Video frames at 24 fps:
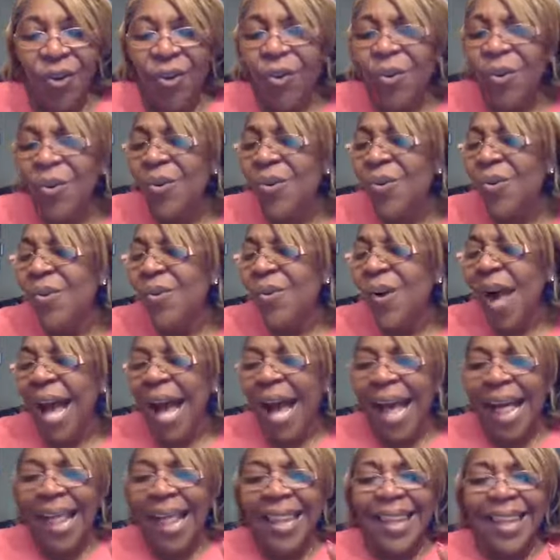Ooh,
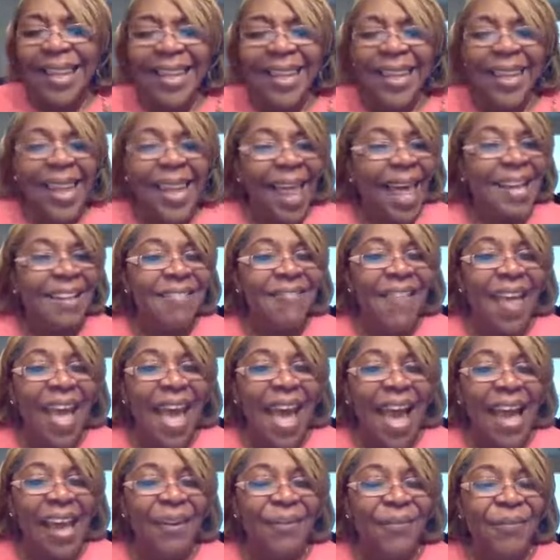I like
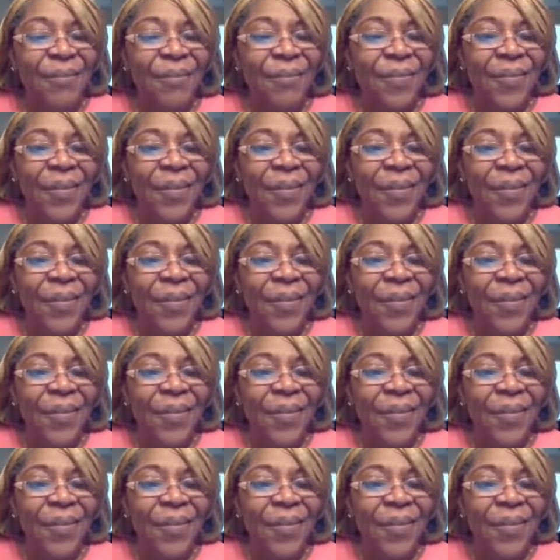that.